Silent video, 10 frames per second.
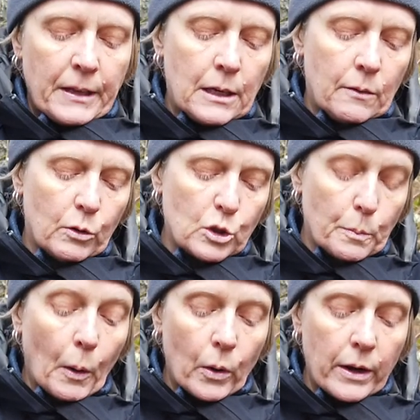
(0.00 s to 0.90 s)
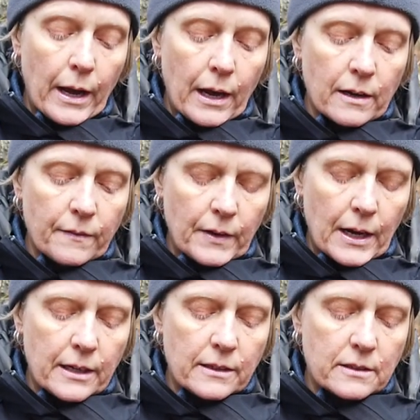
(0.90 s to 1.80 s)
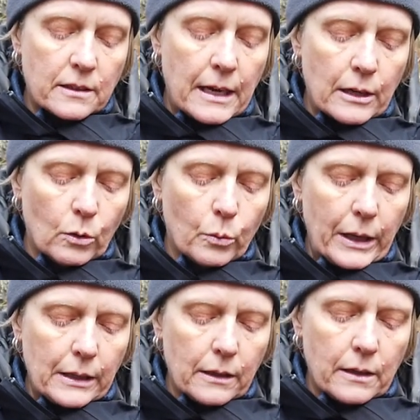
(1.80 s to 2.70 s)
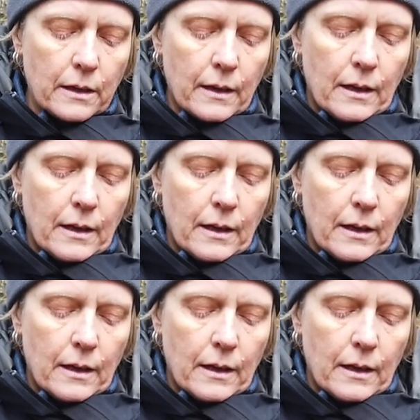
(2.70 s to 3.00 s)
it was born out of, not its natal wetland.